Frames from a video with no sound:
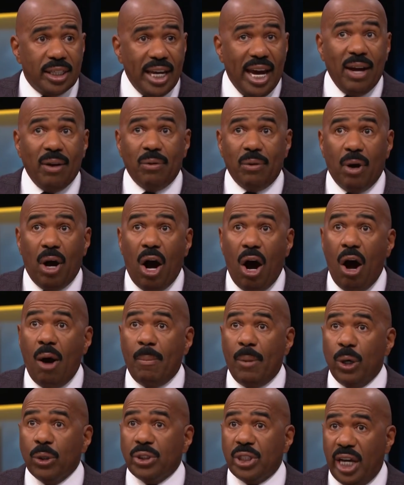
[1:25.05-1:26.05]
That
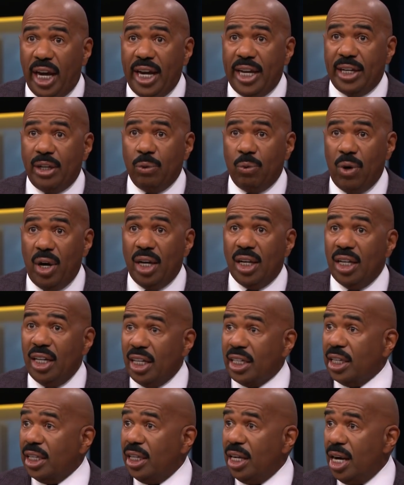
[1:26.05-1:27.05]
almost 81.
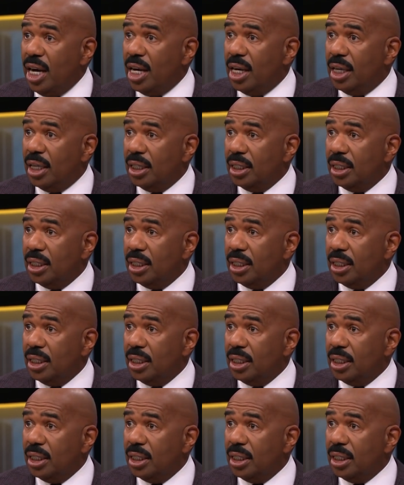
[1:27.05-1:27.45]
Look at her.